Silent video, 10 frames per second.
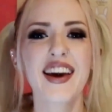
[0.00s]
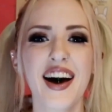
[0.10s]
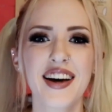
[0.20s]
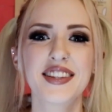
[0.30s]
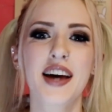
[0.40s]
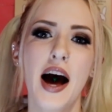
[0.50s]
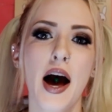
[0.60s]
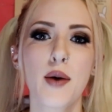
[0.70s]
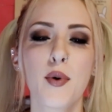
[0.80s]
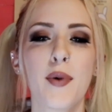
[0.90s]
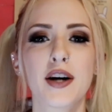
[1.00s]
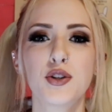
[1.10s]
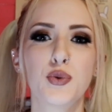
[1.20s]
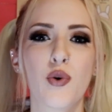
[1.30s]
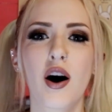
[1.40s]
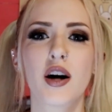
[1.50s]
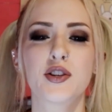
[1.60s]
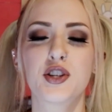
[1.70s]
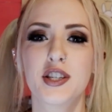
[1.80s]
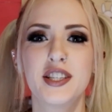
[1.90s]
guys, I am about to
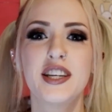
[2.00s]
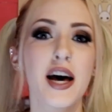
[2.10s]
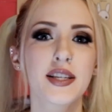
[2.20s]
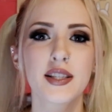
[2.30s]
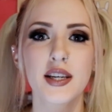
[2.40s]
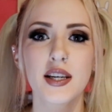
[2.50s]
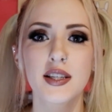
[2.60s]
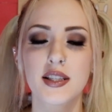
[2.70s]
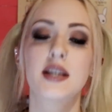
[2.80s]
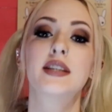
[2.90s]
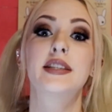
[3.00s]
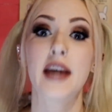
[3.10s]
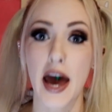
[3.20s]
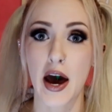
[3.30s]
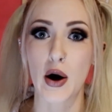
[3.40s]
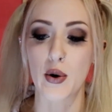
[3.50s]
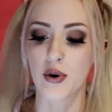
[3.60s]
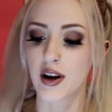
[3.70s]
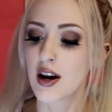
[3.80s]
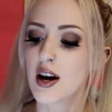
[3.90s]
watch Jessi's
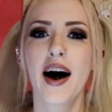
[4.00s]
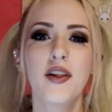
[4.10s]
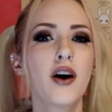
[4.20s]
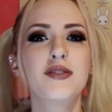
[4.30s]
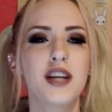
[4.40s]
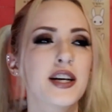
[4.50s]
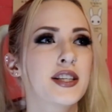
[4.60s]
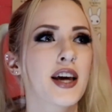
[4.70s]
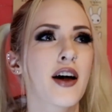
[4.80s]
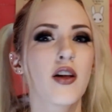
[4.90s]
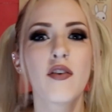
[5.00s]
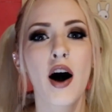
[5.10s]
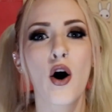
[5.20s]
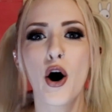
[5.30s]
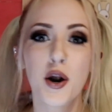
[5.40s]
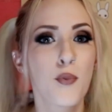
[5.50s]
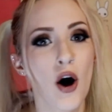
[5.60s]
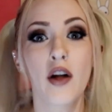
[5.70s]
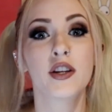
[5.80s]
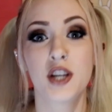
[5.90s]
Down. I love Jessi. I love how
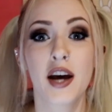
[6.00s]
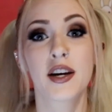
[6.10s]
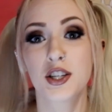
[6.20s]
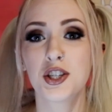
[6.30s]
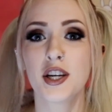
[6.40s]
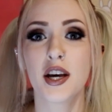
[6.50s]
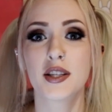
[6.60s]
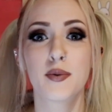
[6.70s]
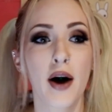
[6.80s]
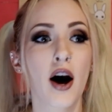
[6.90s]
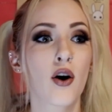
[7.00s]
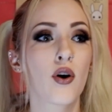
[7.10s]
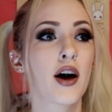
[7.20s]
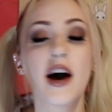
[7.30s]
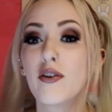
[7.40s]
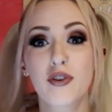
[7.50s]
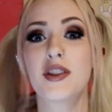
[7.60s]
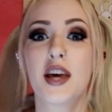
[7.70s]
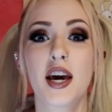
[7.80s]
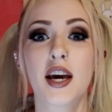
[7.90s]
unapologetic she is about
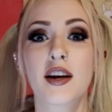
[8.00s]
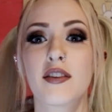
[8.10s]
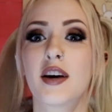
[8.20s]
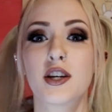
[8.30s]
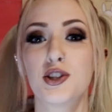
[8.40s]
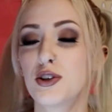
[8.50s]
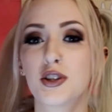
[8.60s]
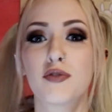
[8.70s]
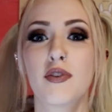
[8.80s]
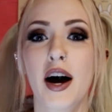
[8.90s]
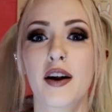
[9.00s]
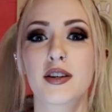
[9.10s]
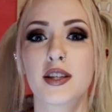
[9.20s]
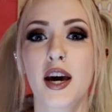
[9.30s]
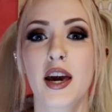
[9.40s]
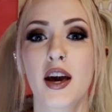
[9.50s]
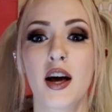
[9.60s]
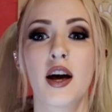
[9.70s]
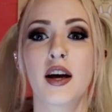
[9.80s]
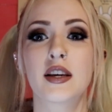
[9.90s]
everything. Like, she'll just flat out say,
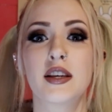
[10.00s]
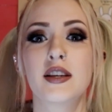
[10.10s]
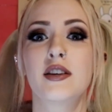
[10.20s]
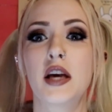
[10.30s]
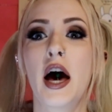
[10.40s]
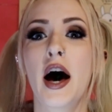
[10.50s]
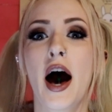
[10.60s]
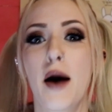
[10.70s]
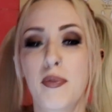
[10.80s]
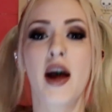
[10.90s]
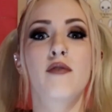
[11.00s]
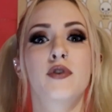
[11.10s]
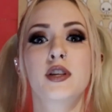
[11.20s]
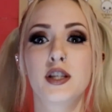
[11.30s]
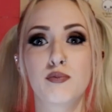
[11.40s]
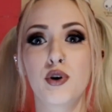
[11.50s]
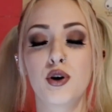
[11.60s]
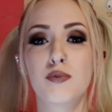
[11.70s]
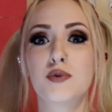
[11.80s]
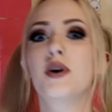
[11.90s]
yeah, I paid for these
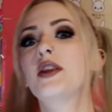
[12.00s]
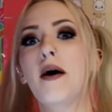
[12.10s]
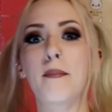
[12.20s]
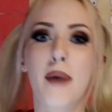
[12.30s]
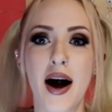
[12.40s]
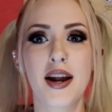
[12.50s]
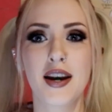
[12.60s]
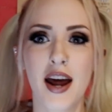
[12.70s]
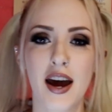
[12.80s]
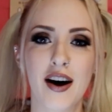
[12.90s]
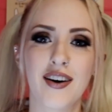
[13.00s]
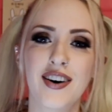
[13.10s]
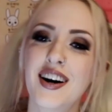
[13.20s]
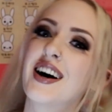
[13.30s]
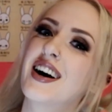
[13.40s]
boobs, but they're mine now.